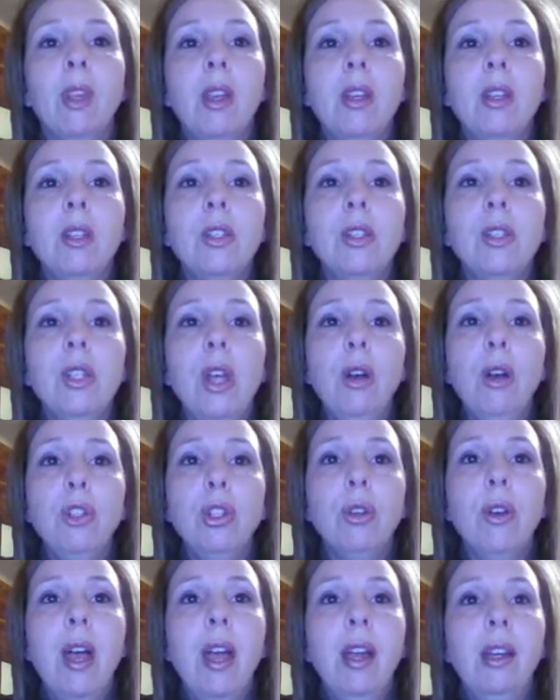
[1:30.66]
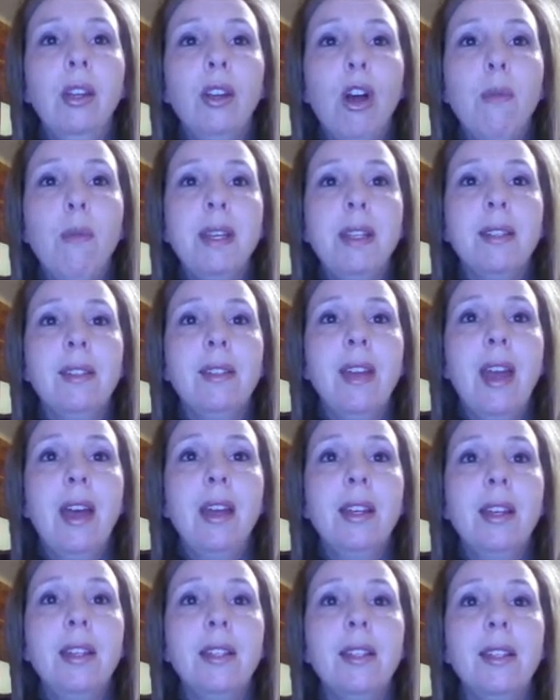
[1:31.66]
Social economic
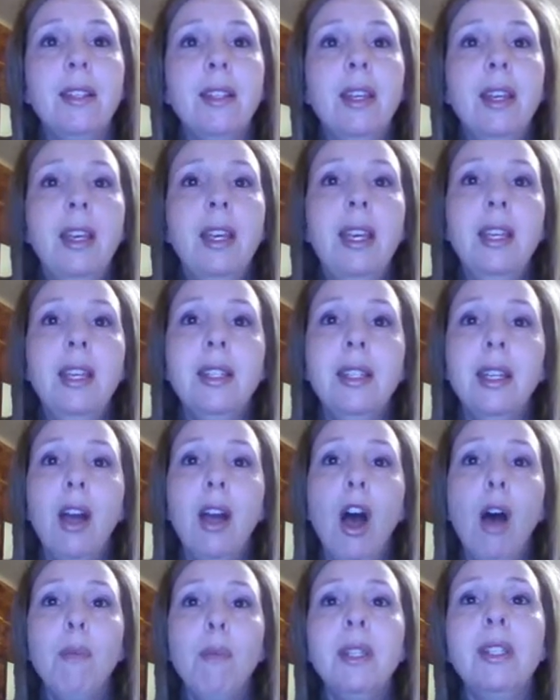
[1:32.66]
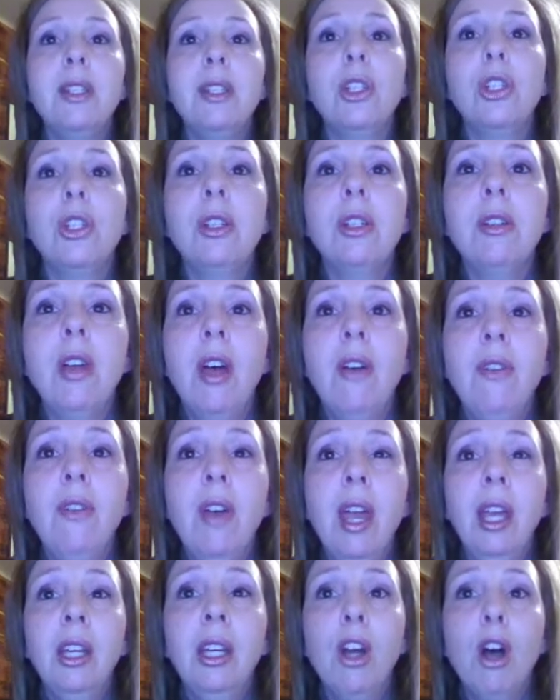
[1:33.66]
status is the composition of
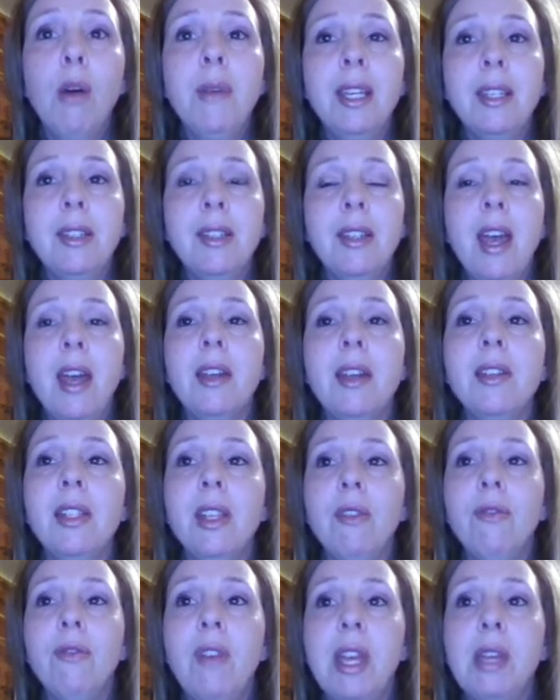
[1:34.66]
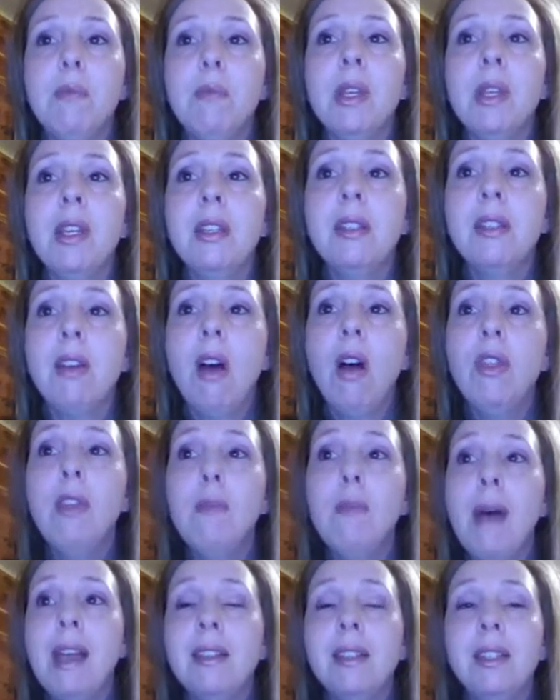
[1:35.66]
economic status of families on the
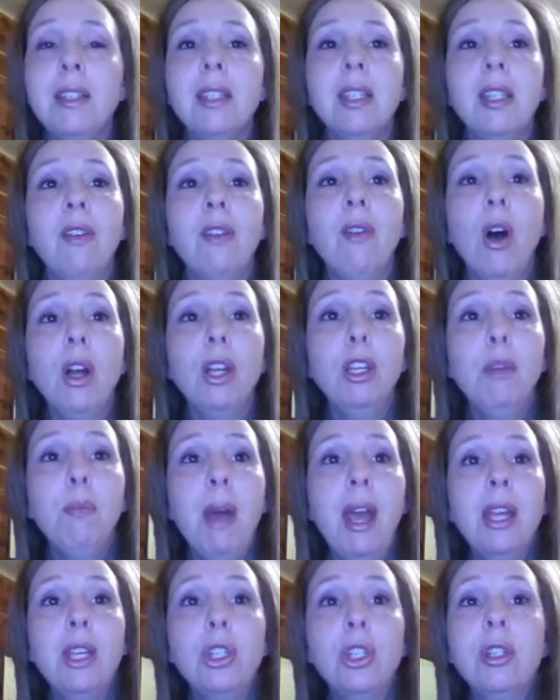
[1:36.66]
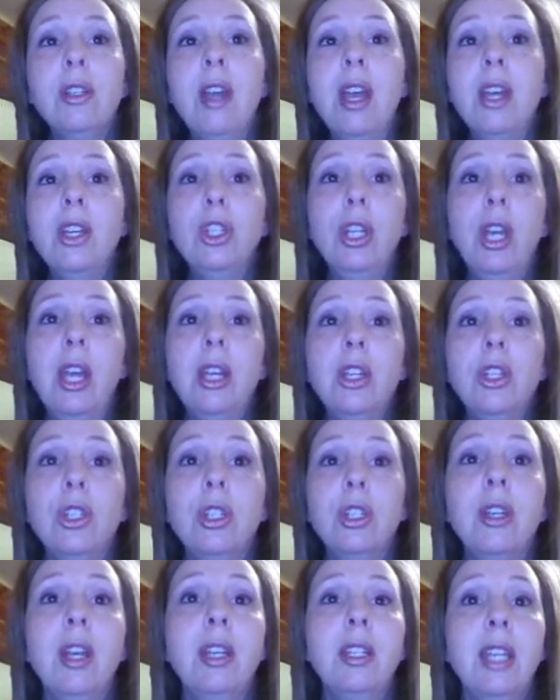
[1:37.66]
basis of occupation,
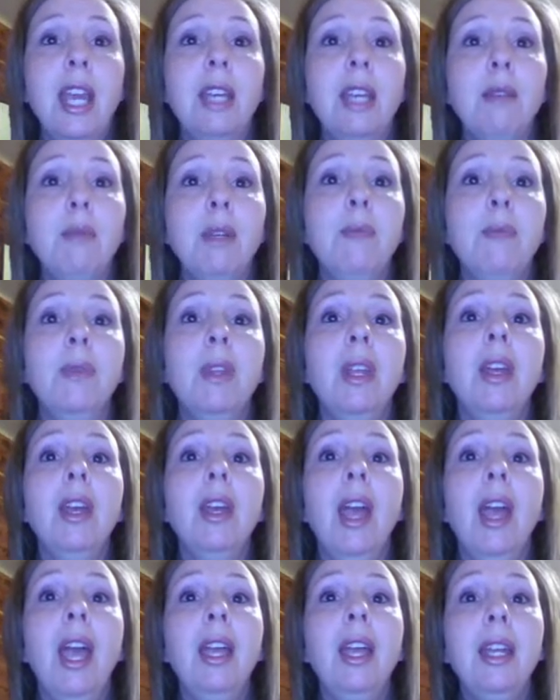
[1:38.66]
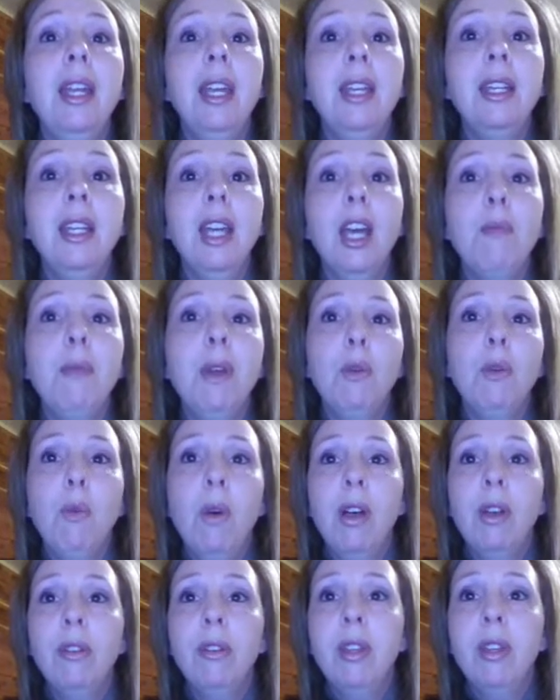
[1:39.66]
education, attainment, and income and
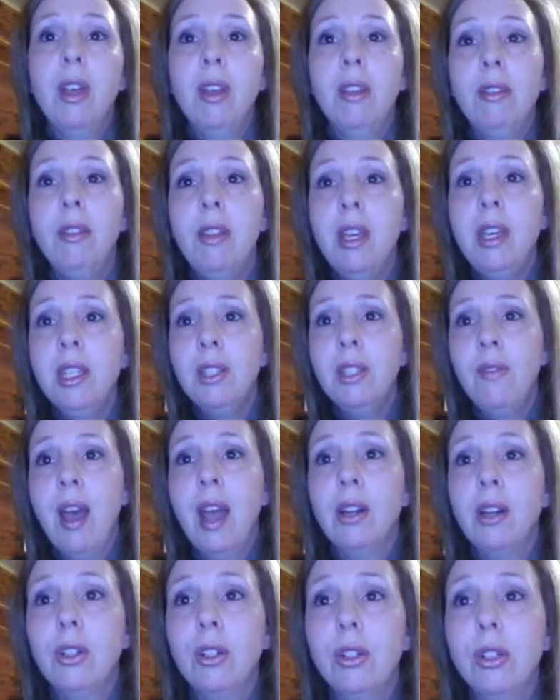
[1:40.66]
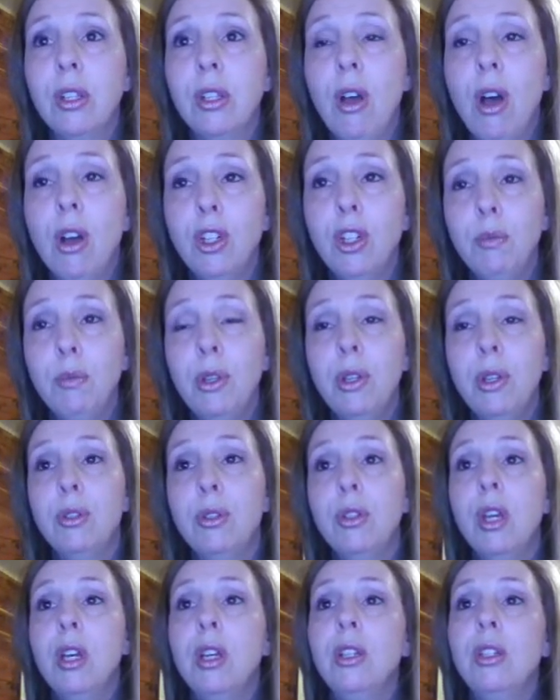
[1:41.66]
wealth. These factors
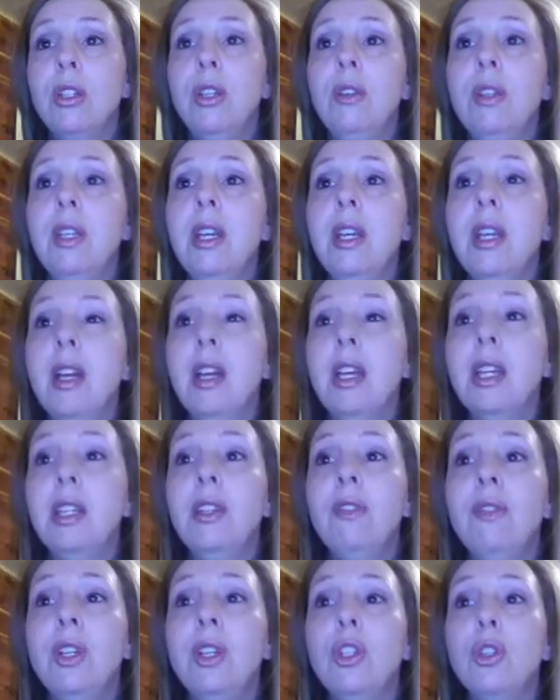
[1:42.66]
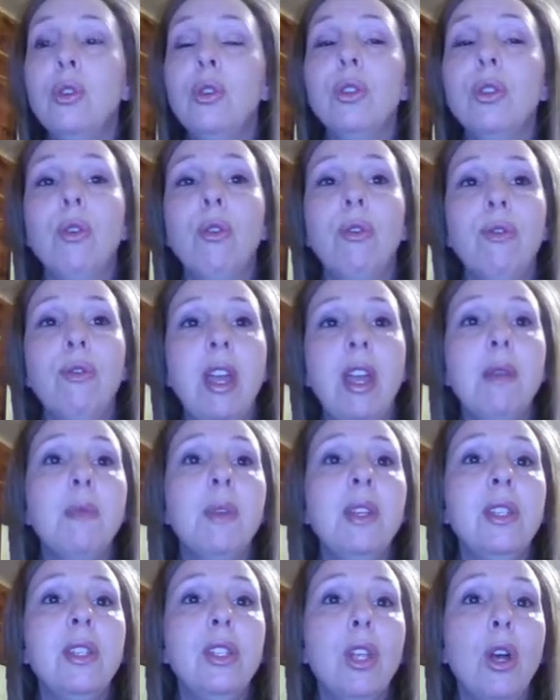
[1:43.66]
contribute to the individual's or
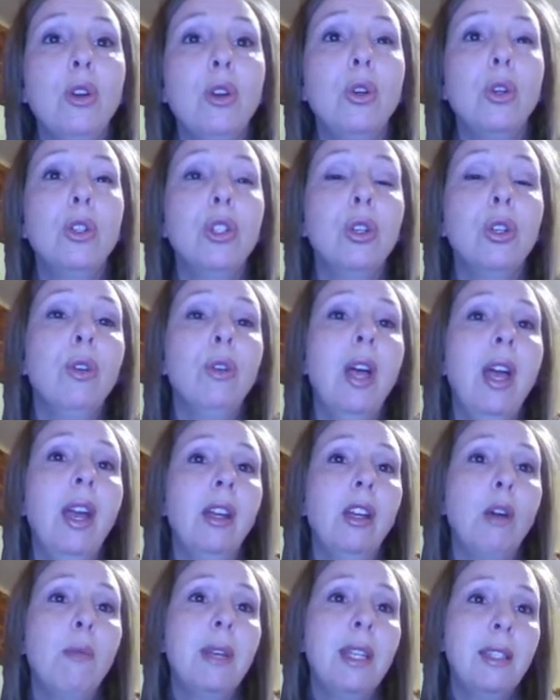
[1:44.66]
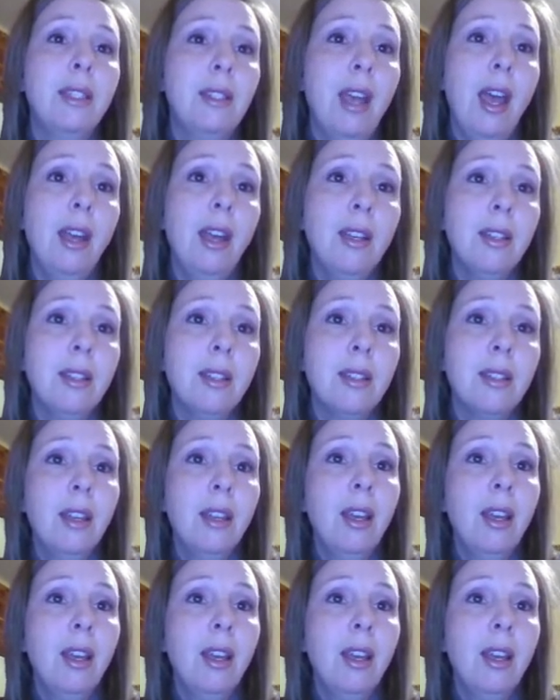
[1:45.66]
family's social economic status.